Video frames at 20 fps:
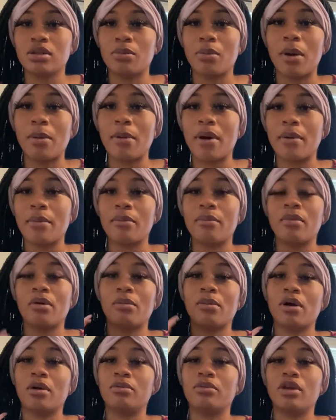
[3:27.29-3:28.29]
my
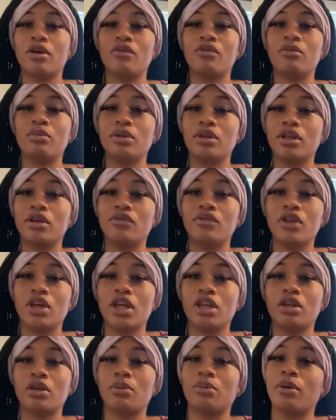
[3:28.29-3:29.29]
mom never believed
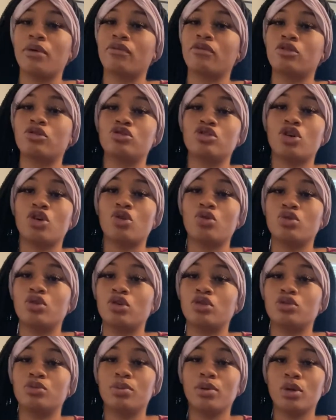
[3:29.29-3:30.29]
in the birth control,
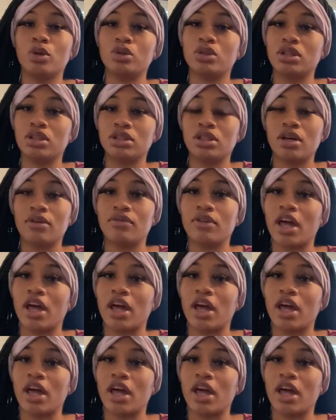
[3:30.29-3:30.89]
those pills and stuff.